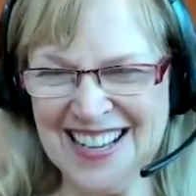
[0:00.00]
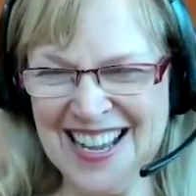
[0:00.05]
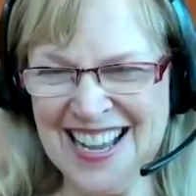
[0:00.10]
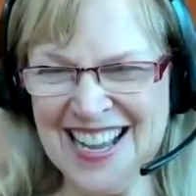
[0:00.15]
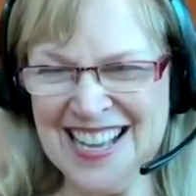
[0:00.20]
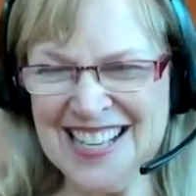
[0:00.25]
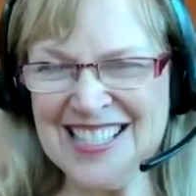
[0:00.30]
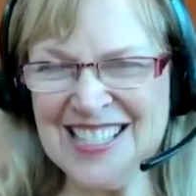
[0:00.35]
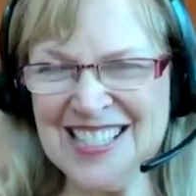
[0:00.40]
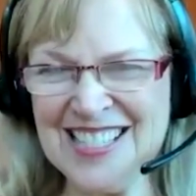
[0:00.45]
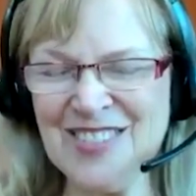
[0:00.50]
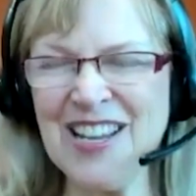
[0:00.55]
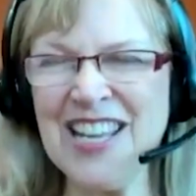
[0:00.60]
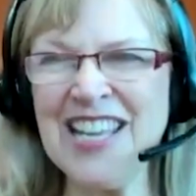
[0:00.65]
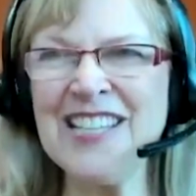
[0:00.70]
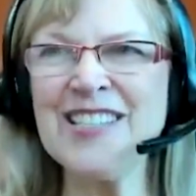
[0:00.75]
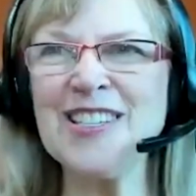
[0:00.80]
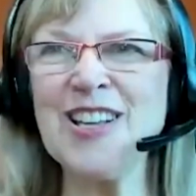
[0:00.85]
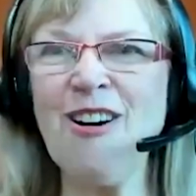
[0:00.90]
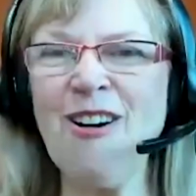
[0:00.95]
Okay, so
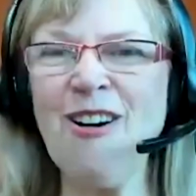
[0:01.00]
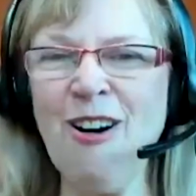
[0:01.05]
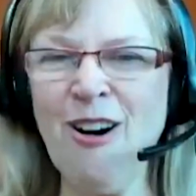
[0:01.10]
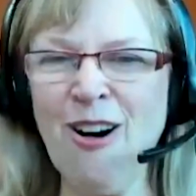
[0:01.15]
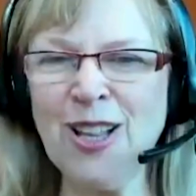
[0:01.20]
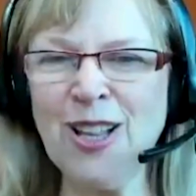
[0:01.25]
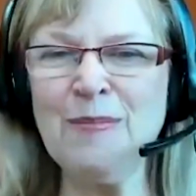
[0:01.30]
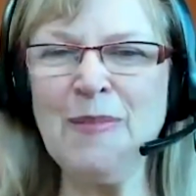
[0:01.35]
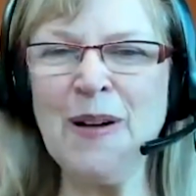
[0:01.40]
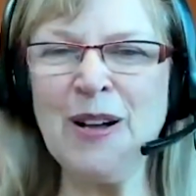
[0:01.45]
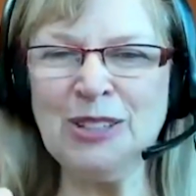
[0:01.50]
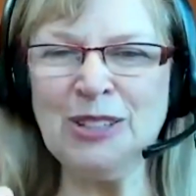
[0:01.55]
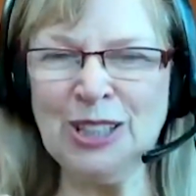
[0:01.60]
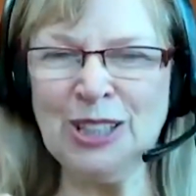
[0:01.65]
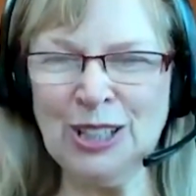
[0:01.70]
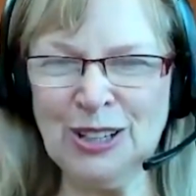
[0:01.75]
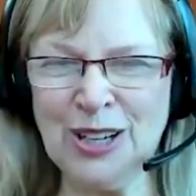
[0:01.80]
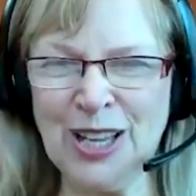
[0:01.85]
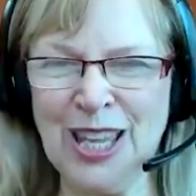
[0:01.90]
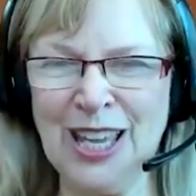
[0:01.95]
it's all about
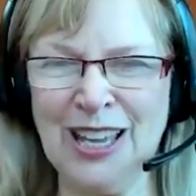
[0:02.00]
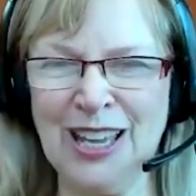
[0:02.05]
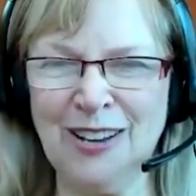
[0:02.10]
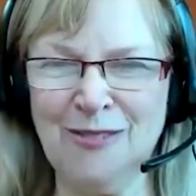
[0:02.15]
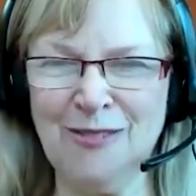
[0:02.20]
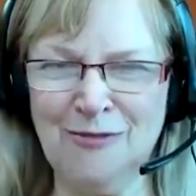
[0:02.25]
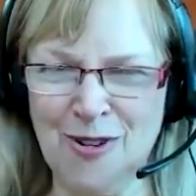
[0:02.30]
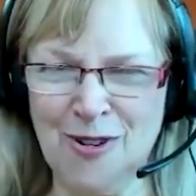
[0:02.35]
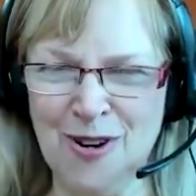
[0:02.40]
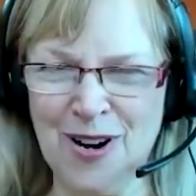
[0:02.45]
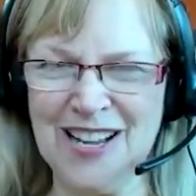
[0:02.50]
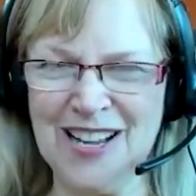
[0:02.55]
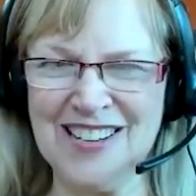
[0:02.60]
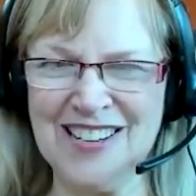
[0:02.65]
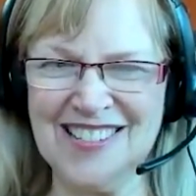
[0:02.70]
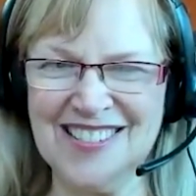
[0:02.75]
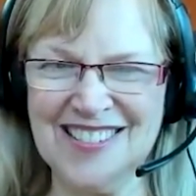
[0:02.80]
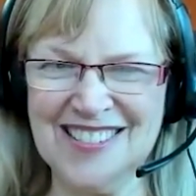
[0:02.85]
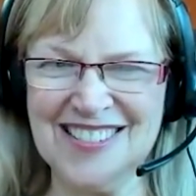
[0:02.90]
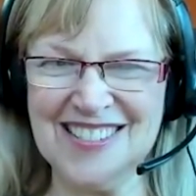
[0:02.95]
looking for
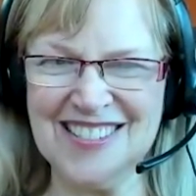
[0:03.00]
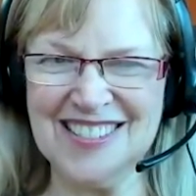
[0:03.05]
it.